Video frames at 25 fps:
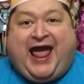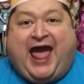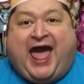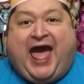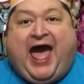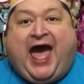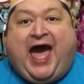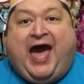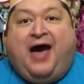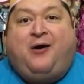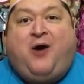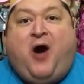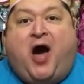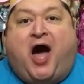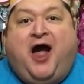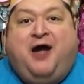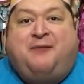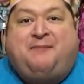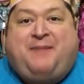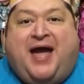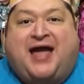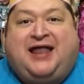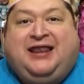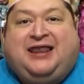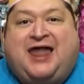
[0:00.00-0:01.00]
How are
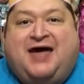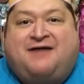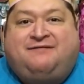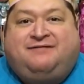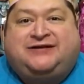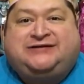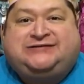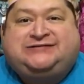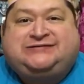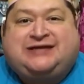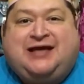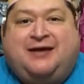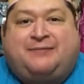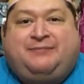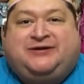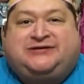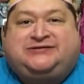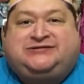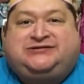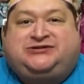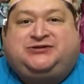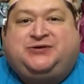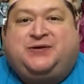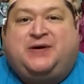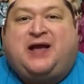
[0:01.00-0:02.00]
my lovey
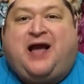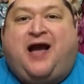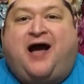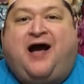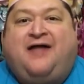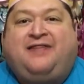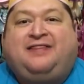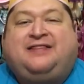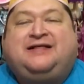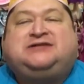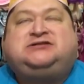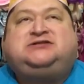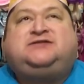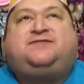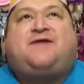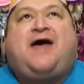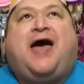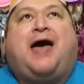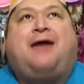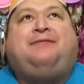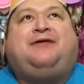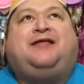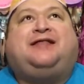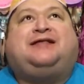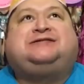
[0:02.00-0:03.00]
subbies doing on this
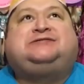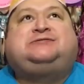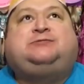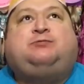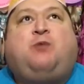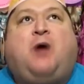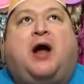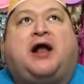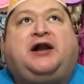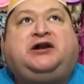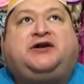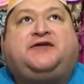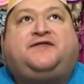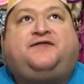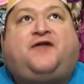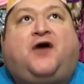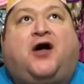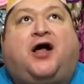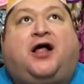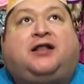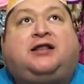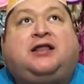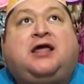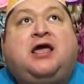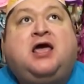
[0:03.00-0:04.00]
fabulous,
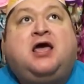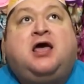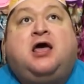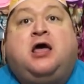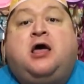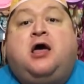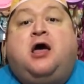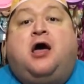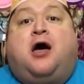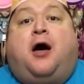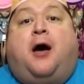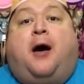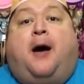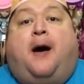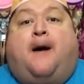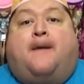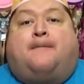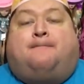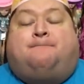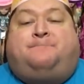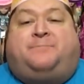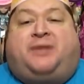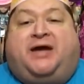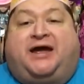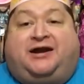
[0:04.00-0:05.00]
wonderful,
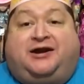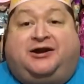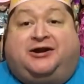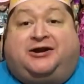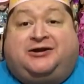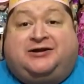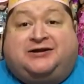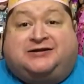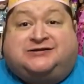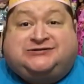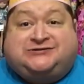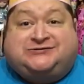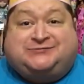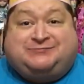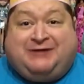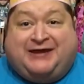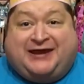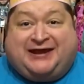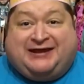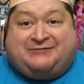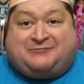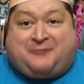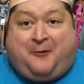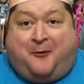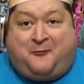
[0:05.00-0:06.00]

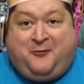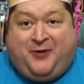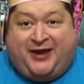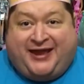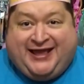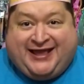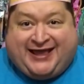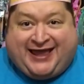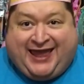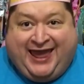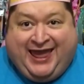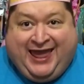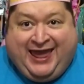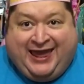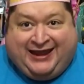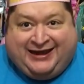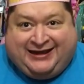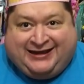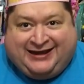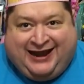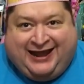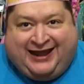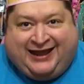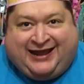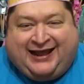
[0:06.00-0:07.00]
bittersweet
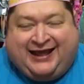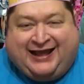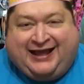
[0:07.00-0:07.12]
weekend?